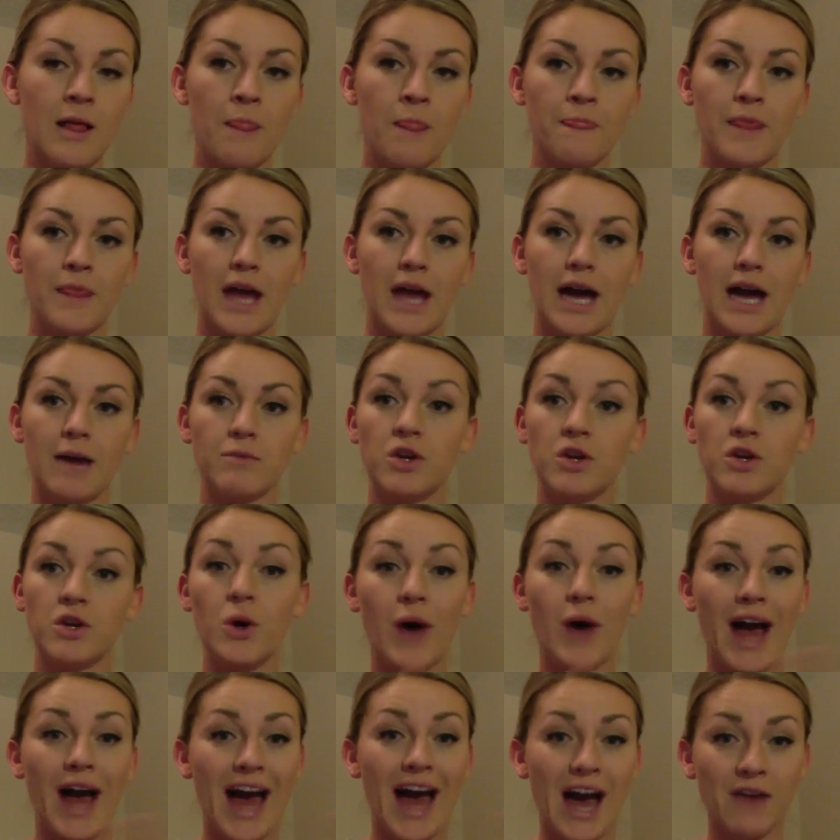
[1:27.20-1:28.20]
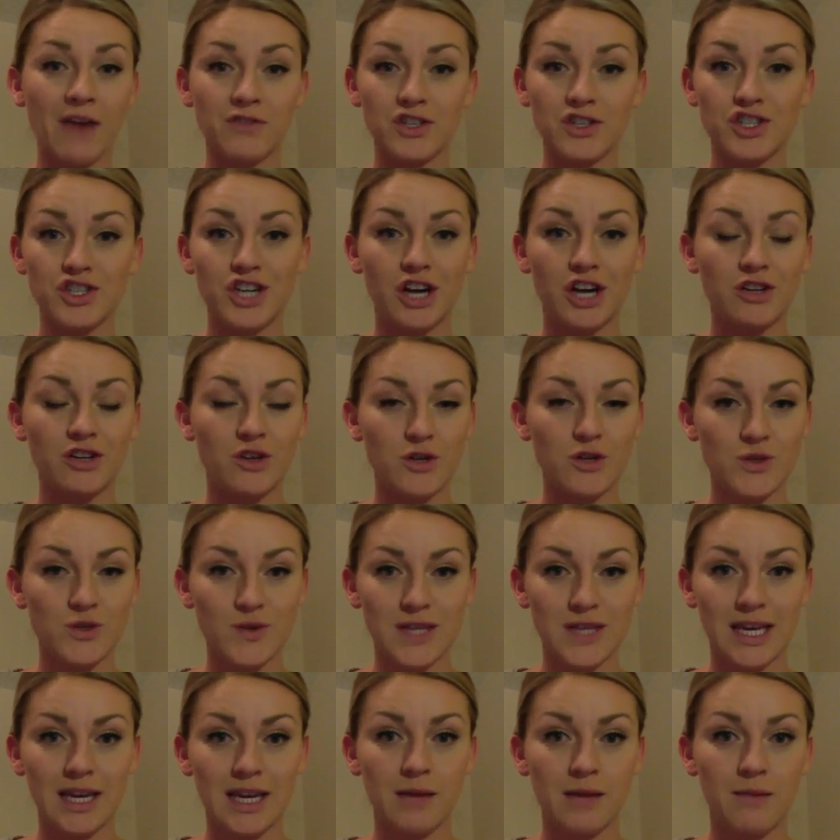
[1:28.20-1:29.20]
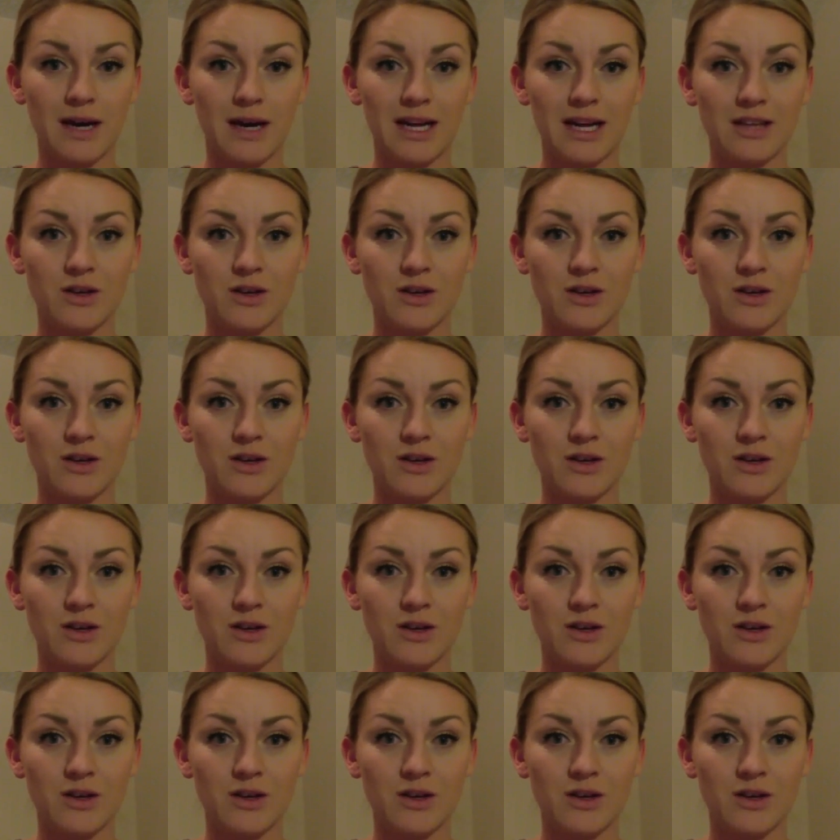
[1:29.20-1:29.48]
You don't have to share those with anybody.